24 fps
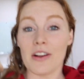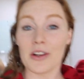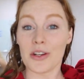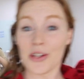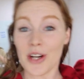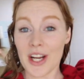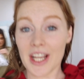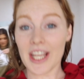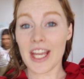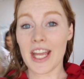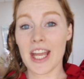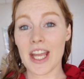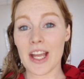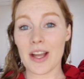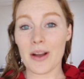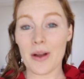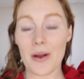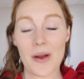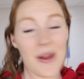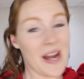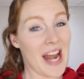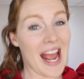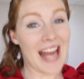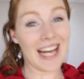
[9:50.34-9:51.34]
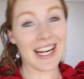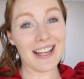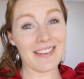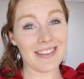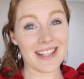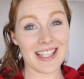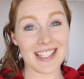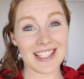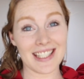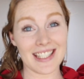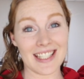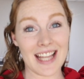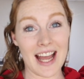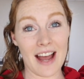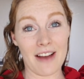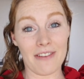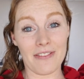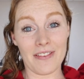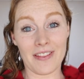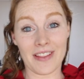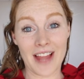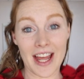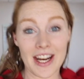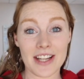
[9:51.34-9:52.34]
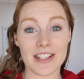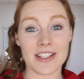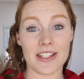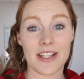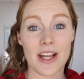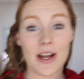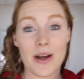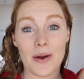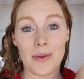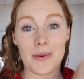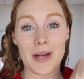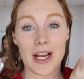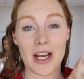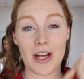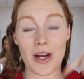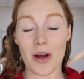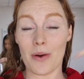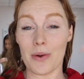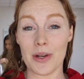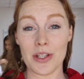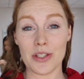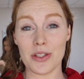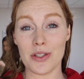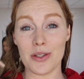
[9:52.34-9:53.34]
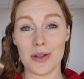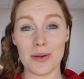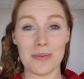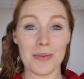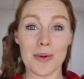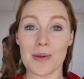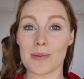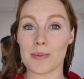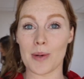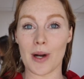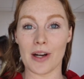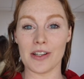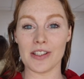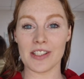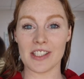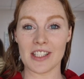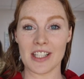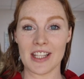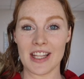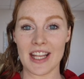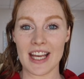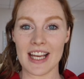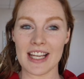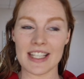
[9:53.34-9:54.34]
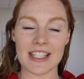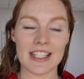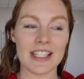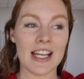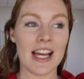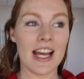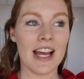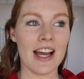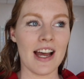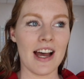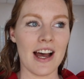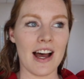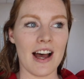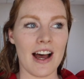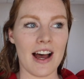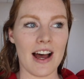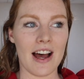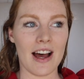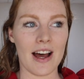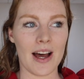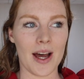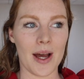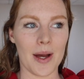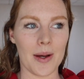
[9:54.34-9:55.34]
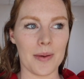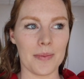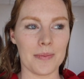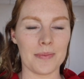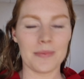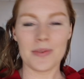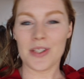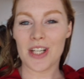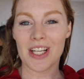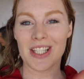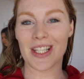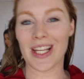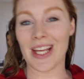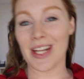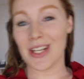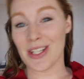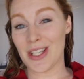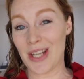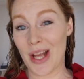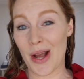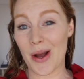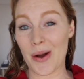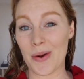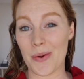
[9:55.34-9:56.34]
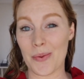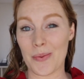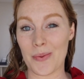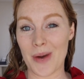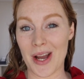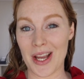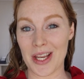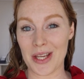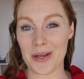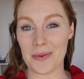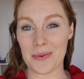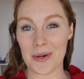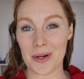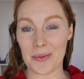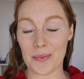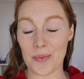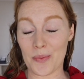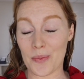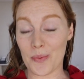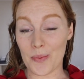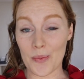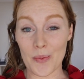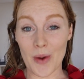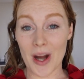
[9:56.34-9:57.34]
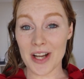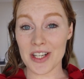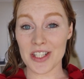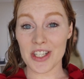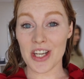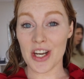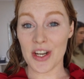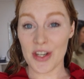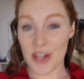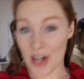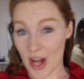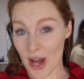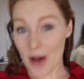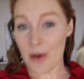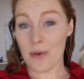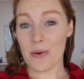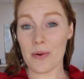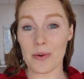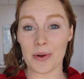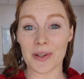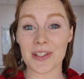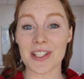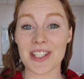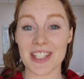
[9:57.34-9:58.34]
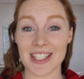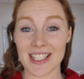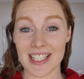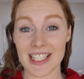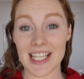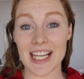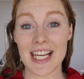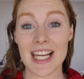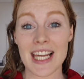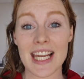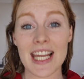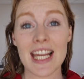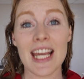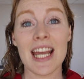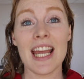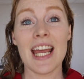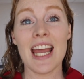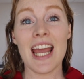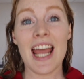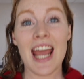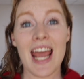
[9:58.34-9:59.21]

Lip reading: Cricut and any of this stuff, let us know. We can always do more parts to this. Just let us know what you would want to know or see.